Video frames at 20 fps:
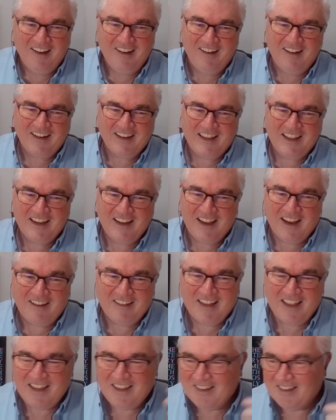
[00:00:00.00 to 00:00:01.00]
oh,
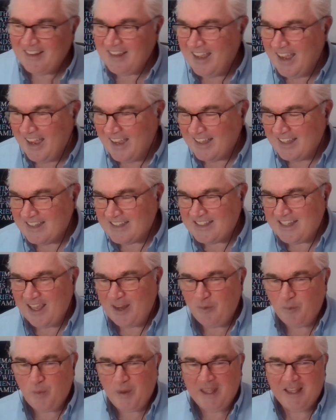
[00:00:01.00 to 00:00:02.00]
I'll get you a guy in
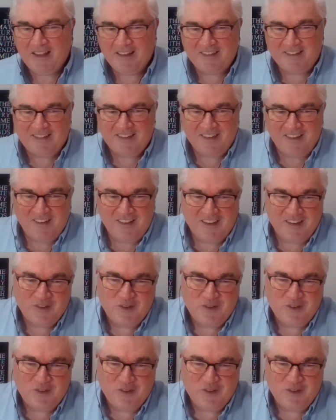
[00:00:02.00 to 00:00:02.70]
10 weeks